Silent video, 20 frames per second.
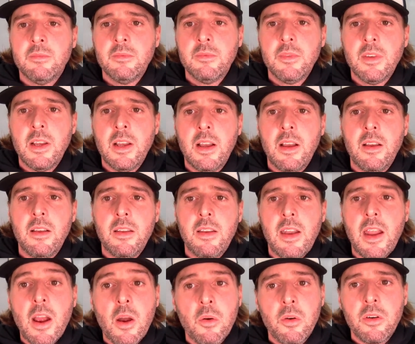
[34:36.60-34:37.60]

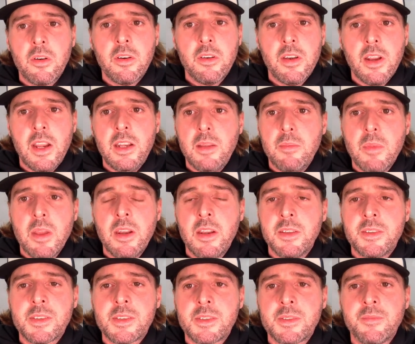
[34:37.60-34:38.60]
or 90
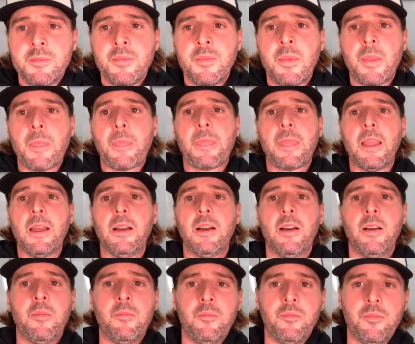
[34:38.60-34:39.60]
minutes
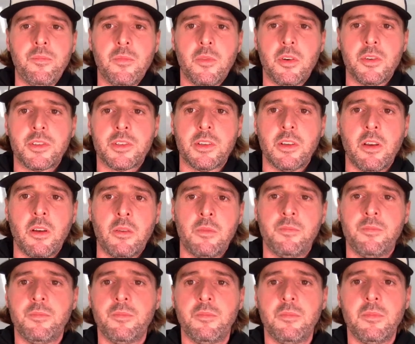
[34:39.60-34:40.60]
or so,
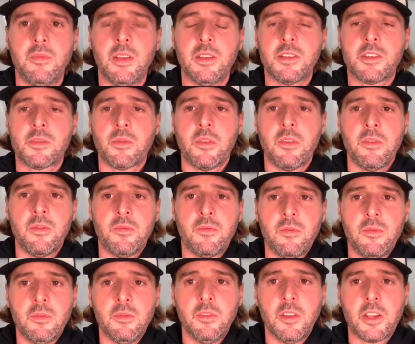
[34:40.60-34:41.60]
and sort of
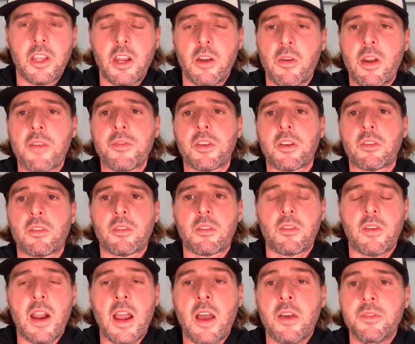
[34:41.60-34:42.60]
looking around the
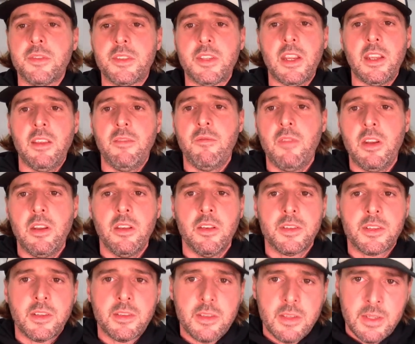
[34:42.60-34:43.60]
crowd and taking
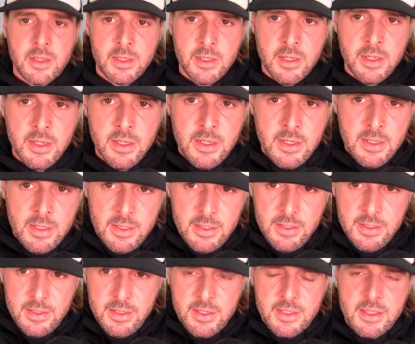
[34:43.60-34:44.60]
videos at the
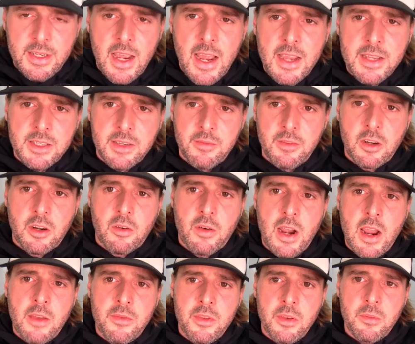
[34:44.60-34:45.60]
size of the
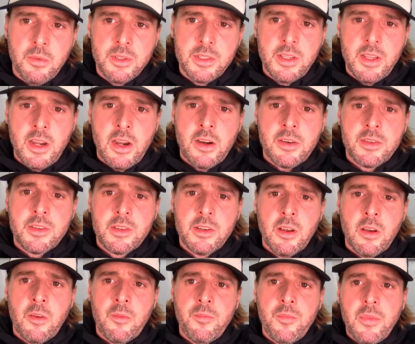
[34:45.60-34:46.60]
crowd that was there.
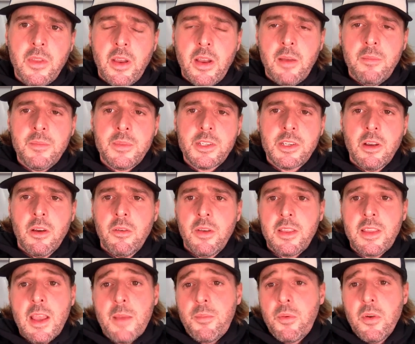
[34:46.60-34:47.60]
So at
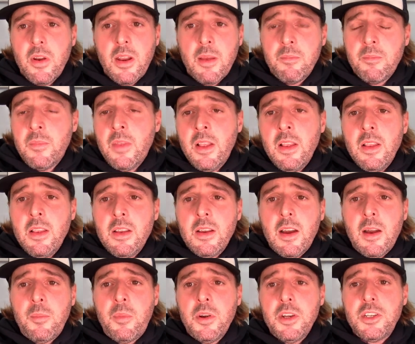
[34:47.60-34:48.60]
that point,
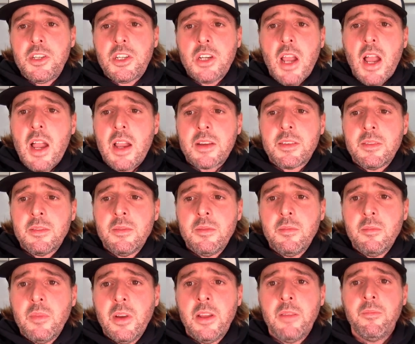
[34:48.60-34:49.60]
I'm pretty shocked.
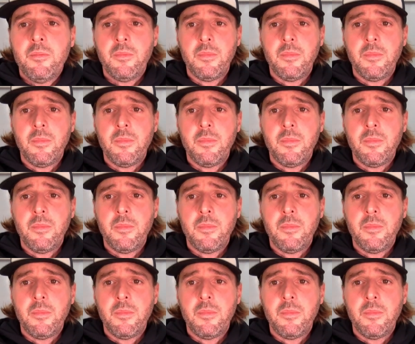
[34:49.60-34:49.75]
But